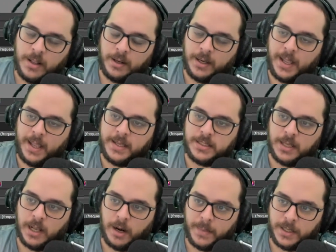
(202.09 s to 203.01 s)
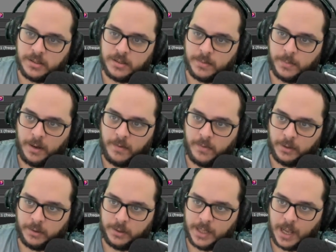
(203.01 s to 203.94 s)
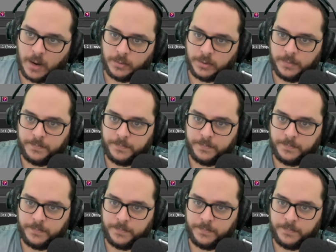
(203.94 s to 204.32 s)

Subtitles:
less elements being filtered out.